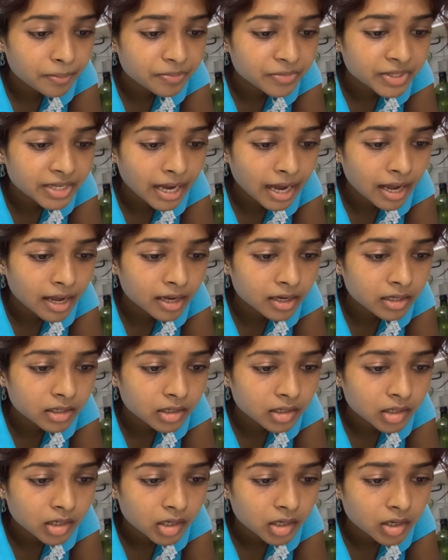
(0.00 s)
done
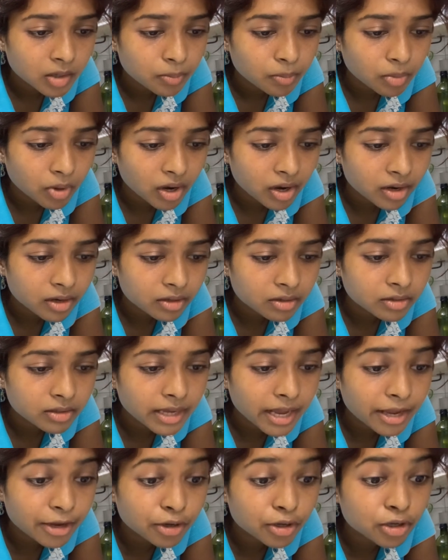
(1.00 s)
bread yeah
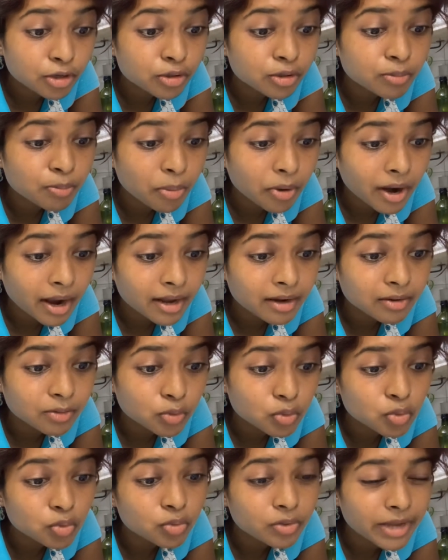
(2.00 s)
you could use bread
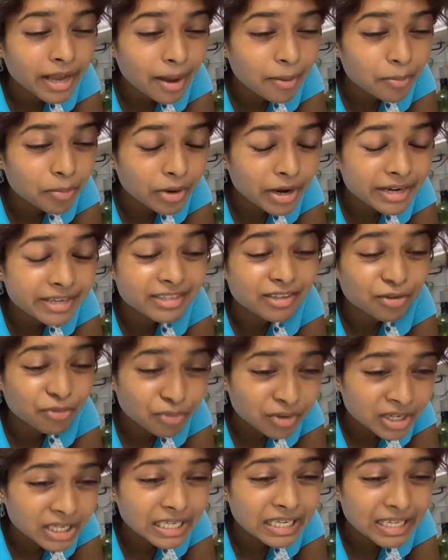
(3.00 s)
Ooh, yeah bread is a
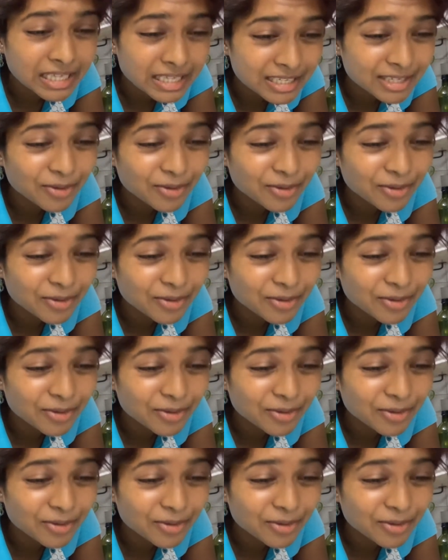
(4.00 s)
really easy